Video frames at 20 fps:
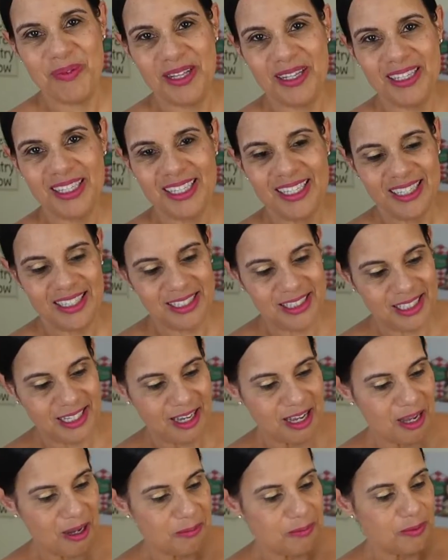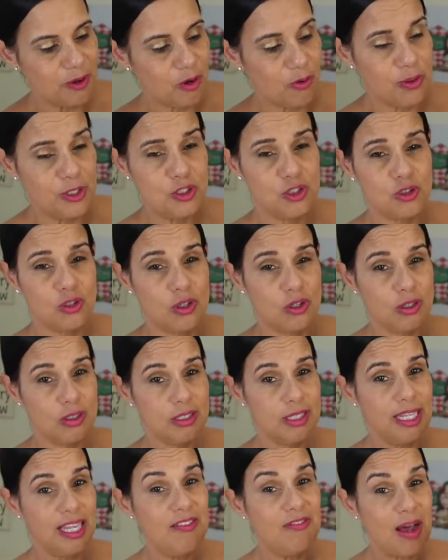mix and I trade out the evaporated
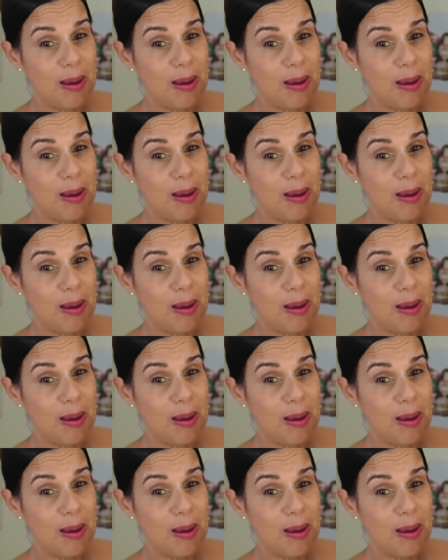milk